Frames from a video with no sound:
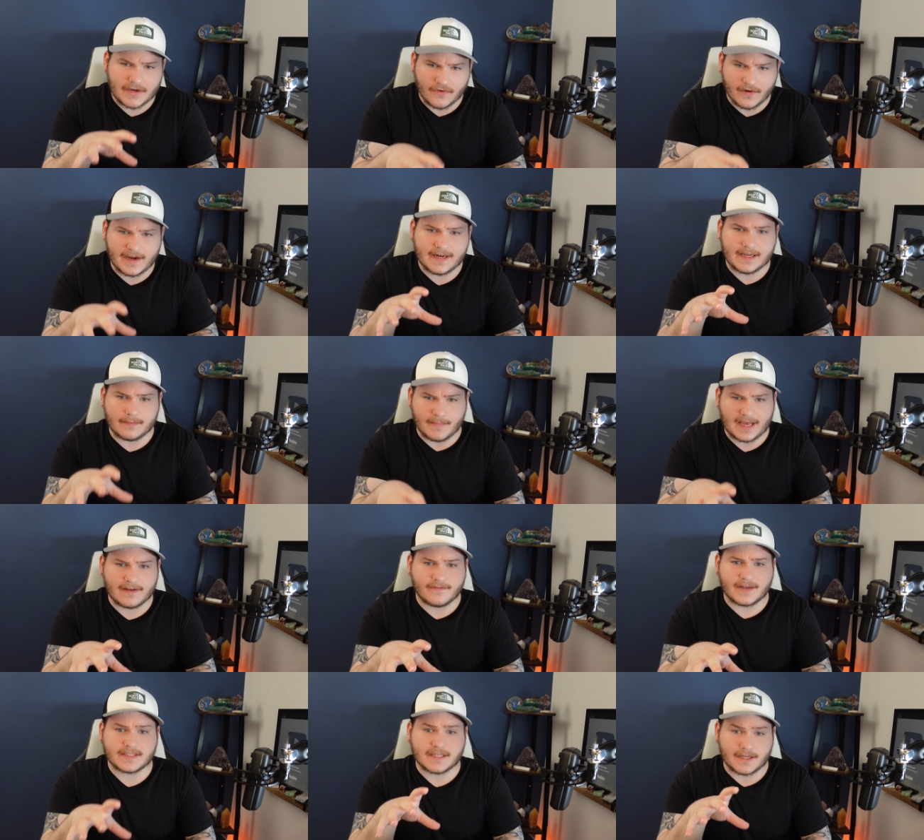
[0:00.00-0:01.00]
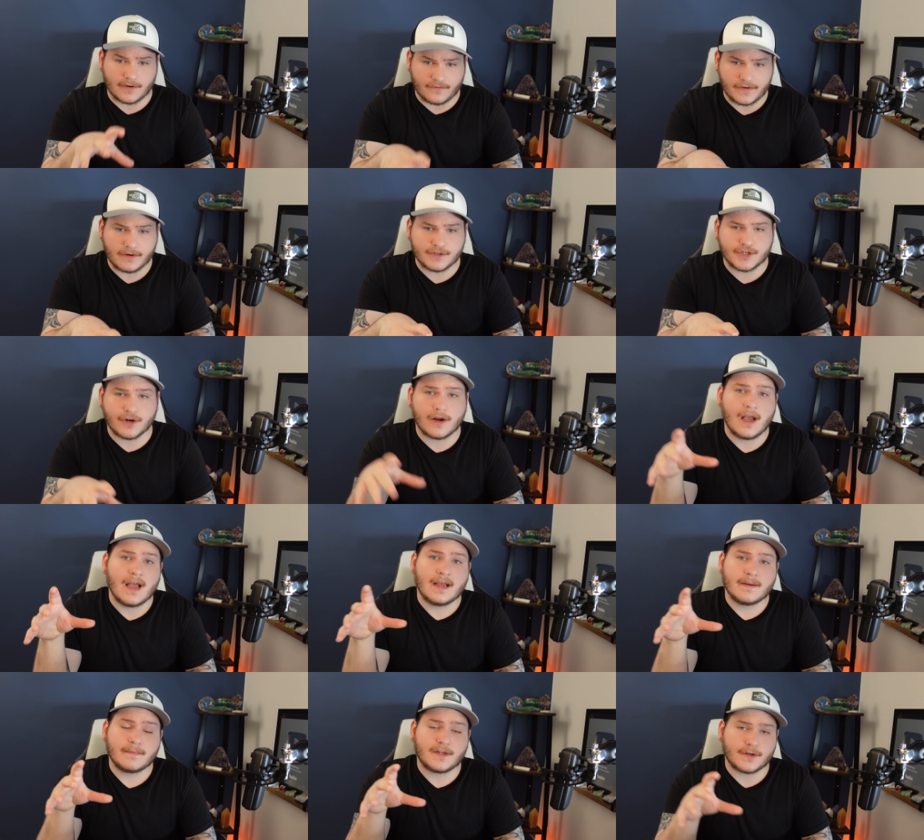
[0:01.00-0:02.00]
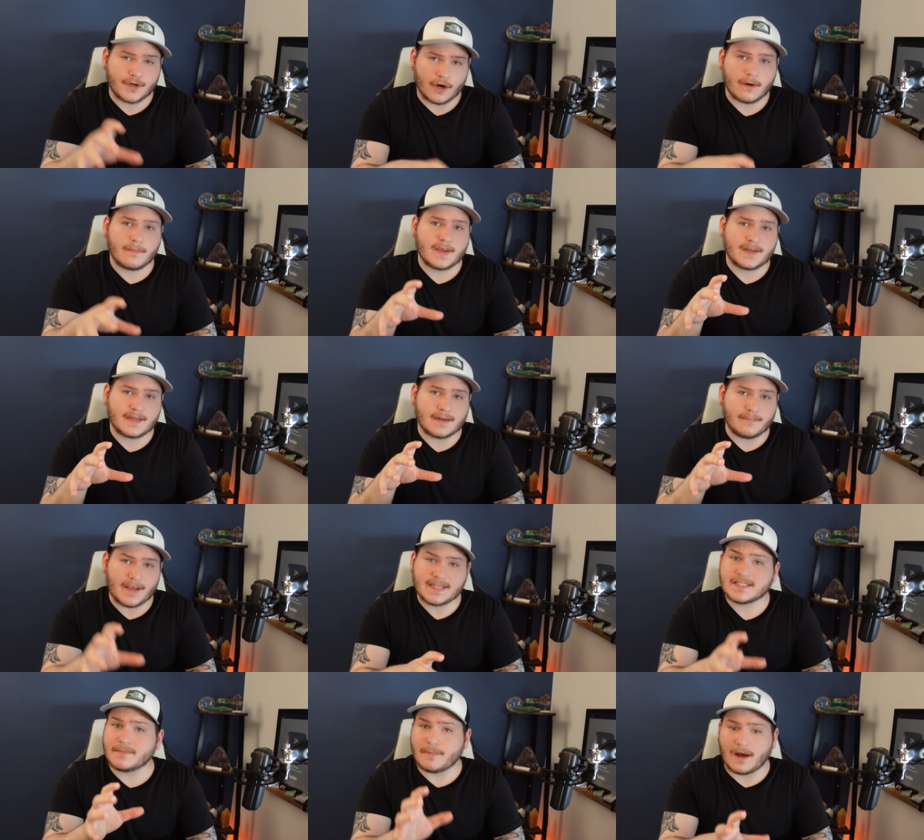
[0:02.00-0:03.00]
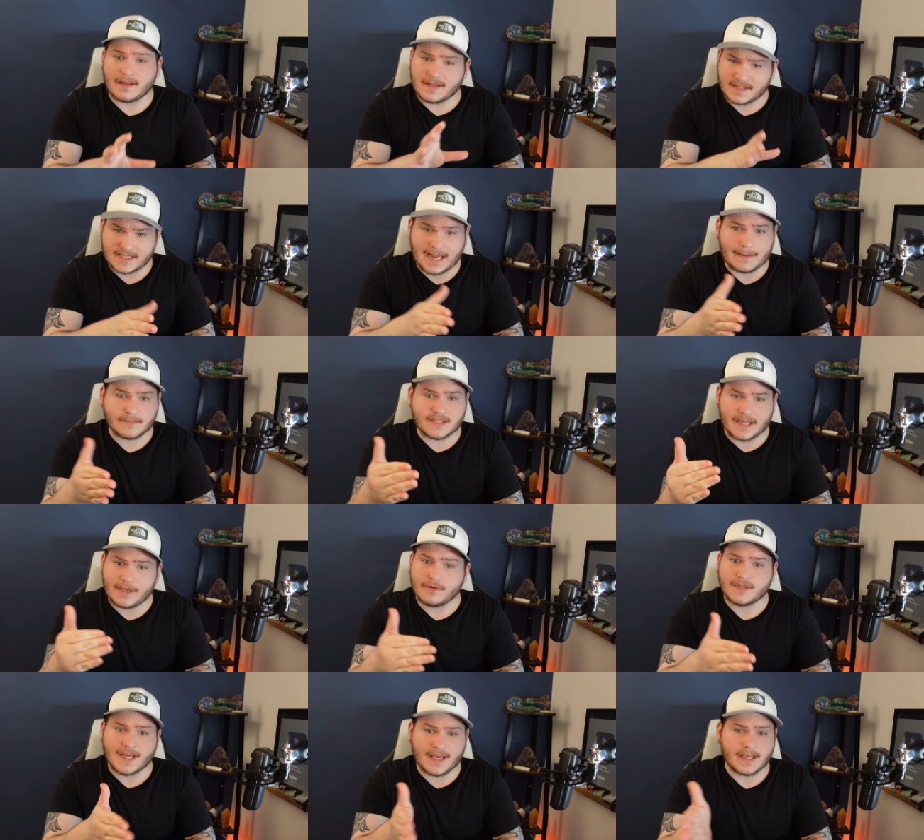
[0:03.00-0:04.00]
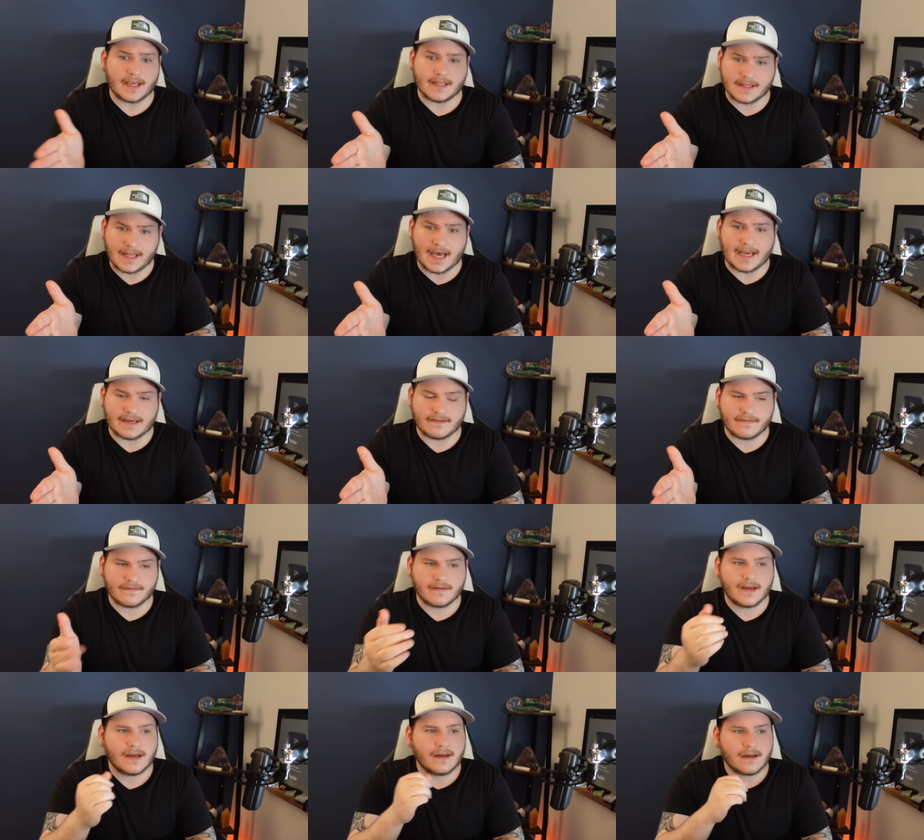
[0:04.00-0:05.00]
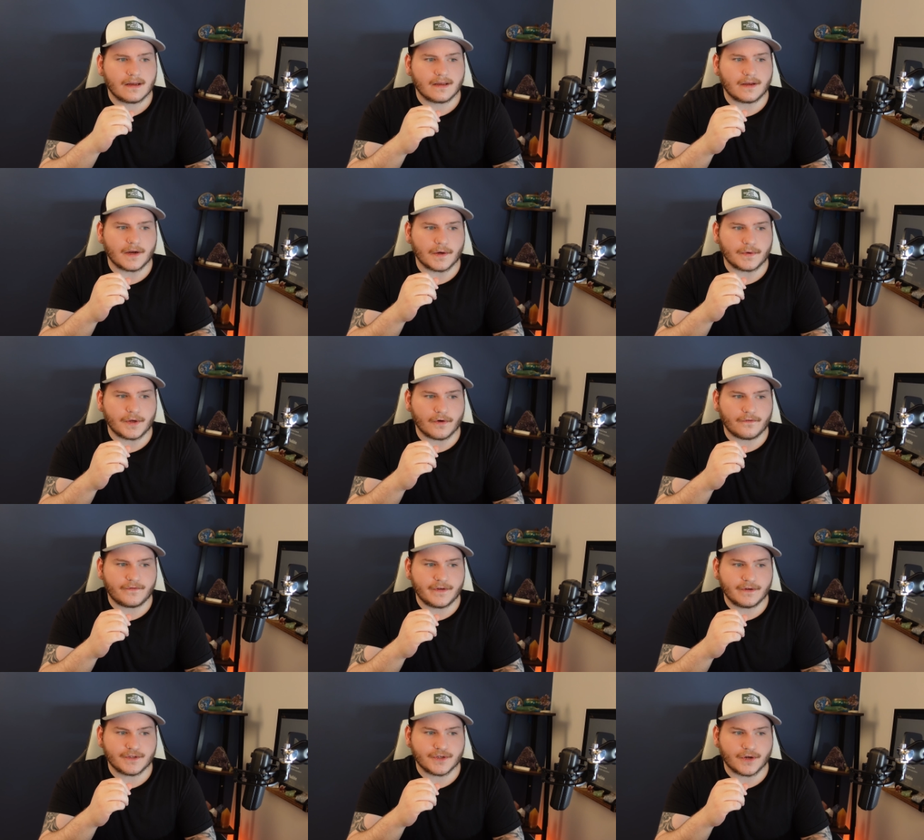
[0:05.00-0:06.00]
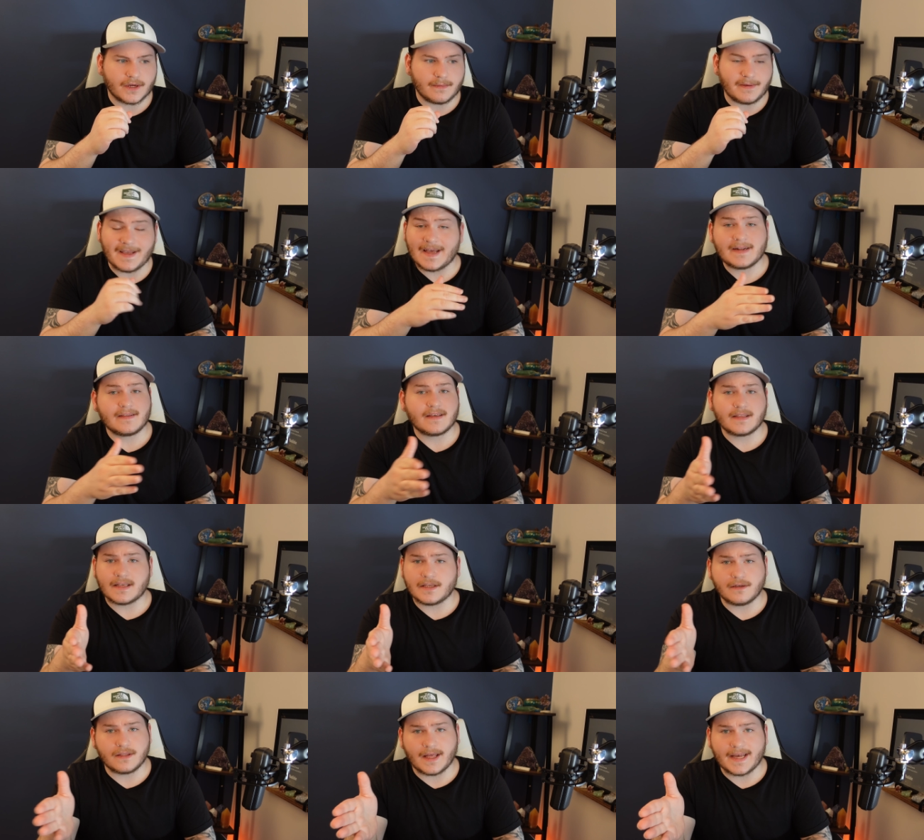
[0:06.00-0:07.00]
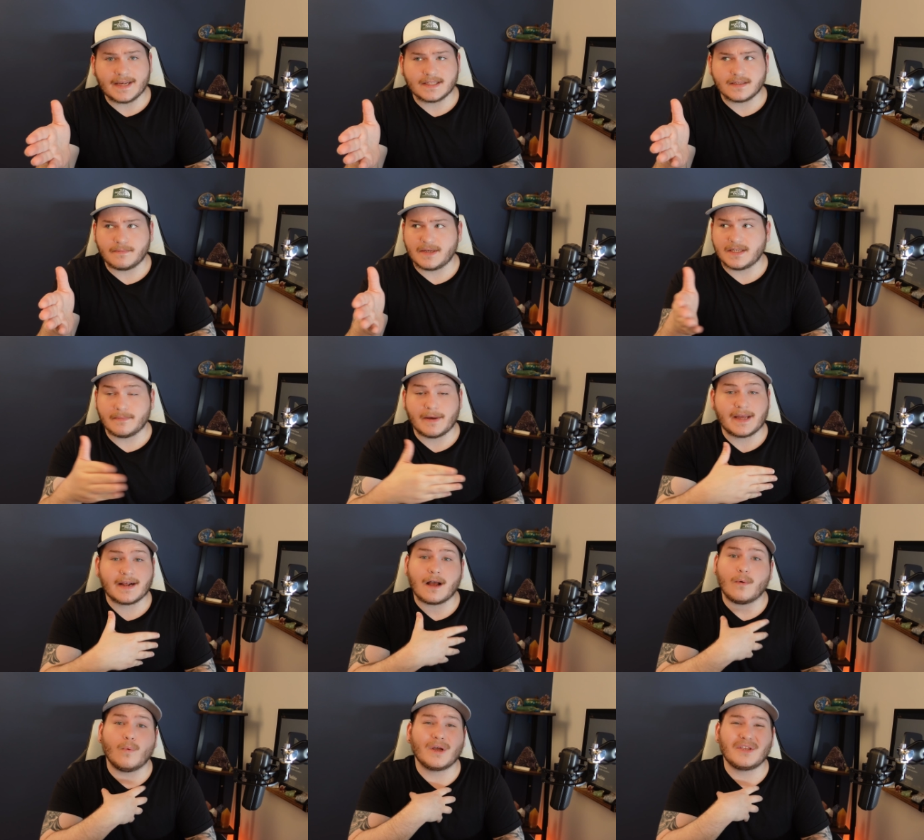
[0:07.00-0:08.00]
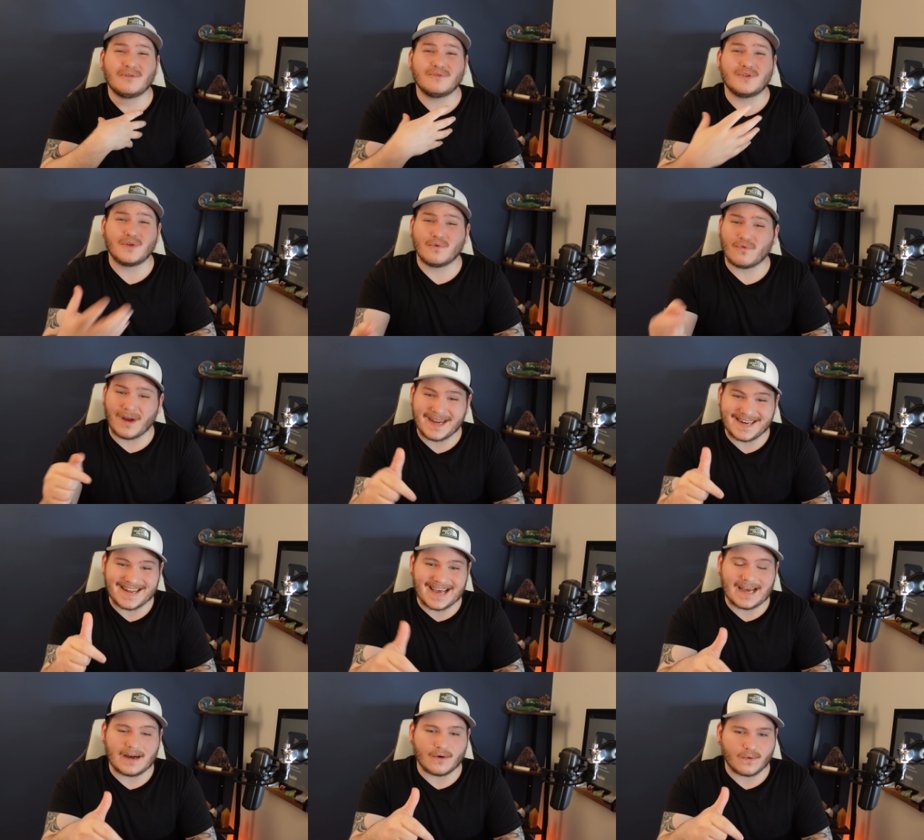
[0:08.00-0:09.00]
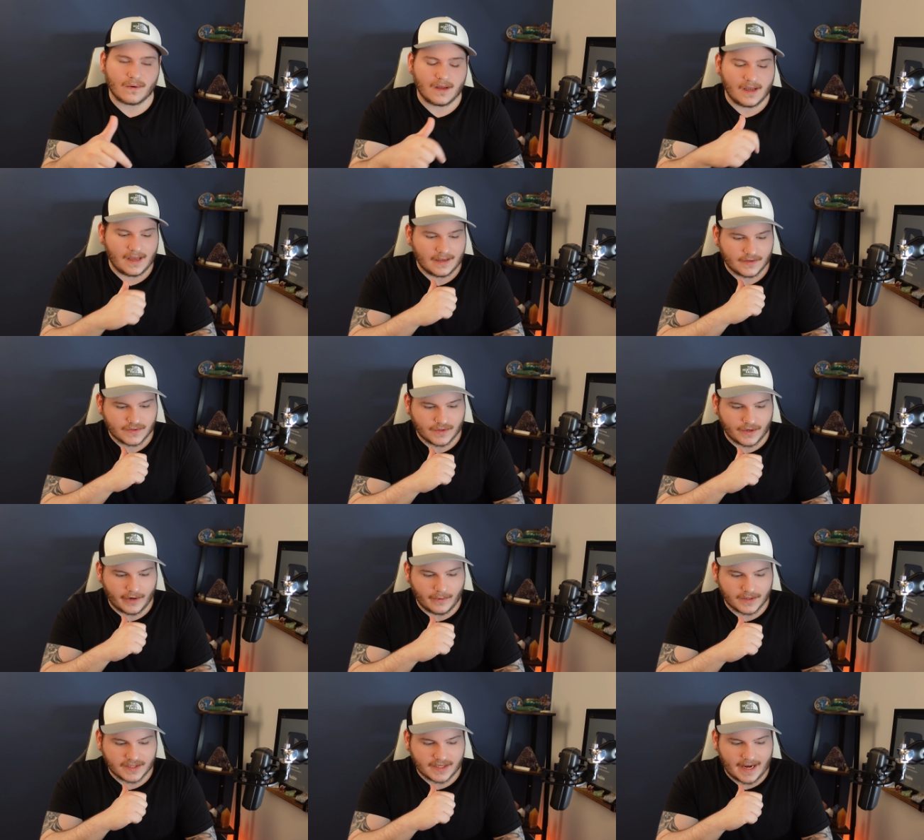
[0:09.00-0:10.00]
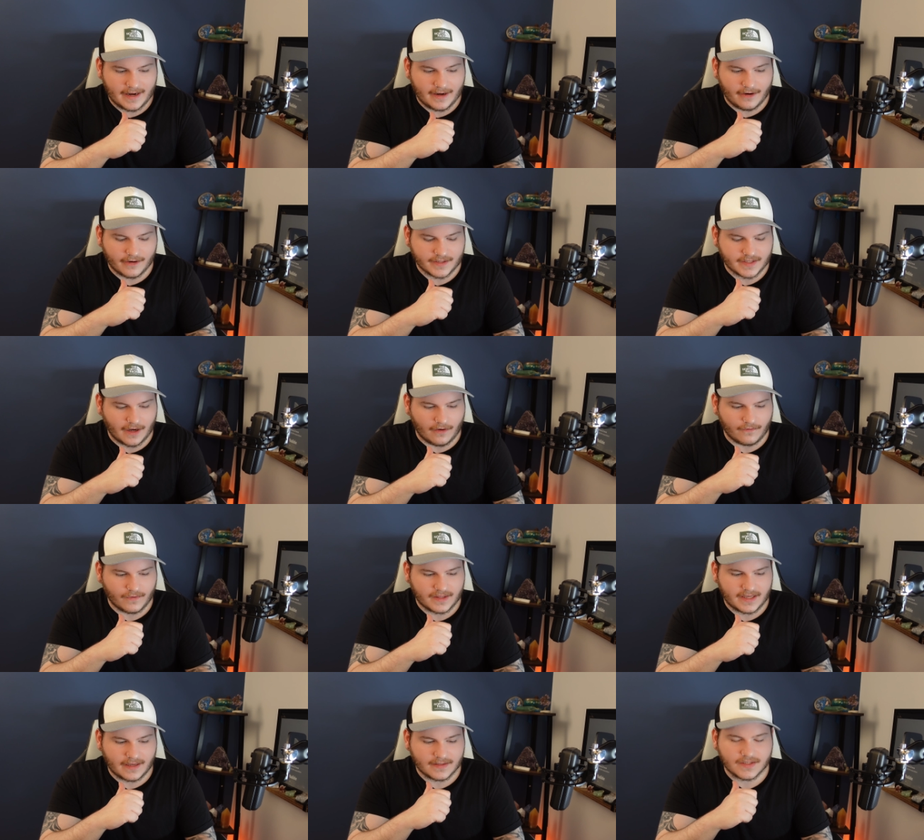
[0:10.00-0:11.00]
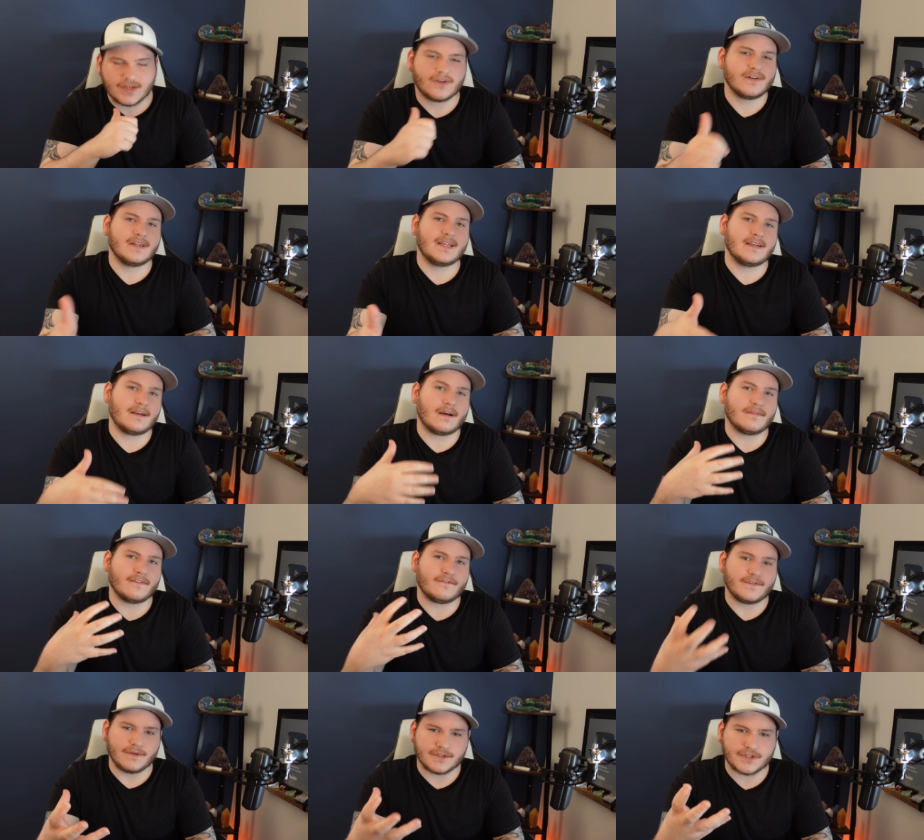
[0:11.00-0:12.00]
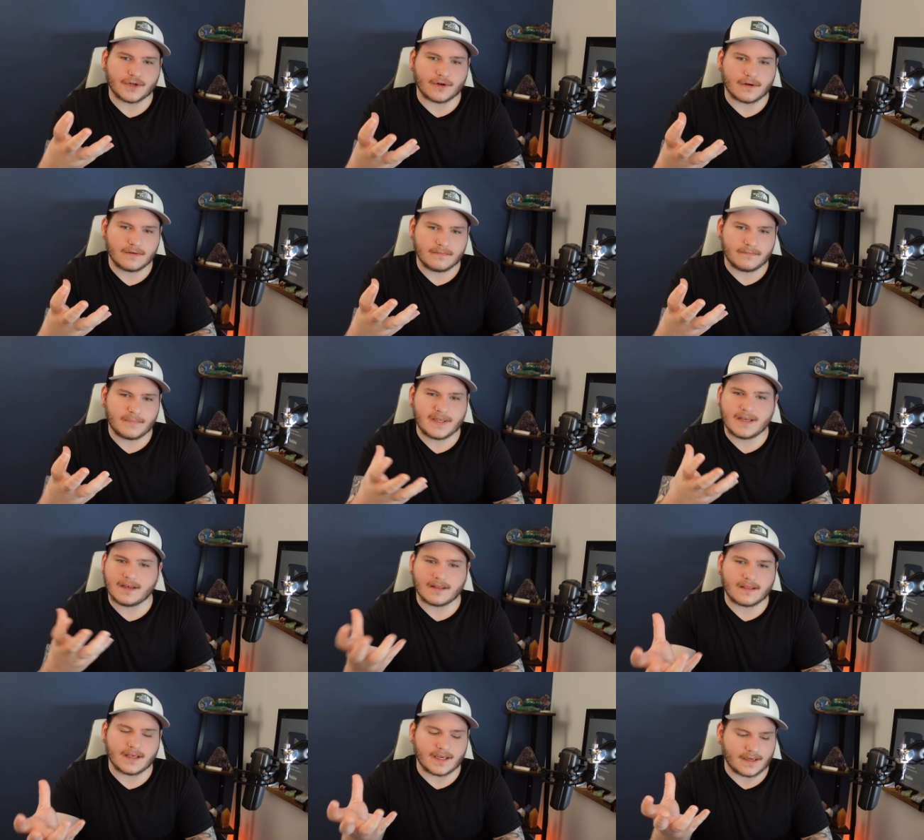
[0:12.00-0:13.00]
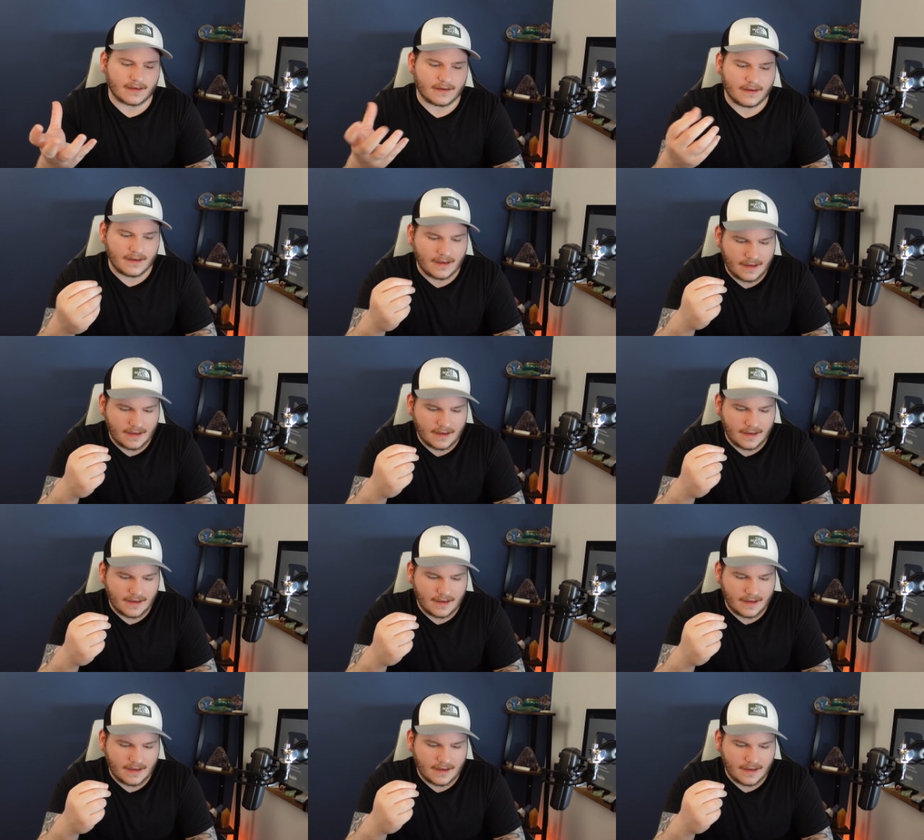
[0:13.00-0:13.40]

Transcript: creating and manifesting your future, determined and based upon the steps that you take in life. You know, your future can be anything that you'd like it to be depending on what you do right now. So you were saying to yourself, with the uncertainty of the future being a thing,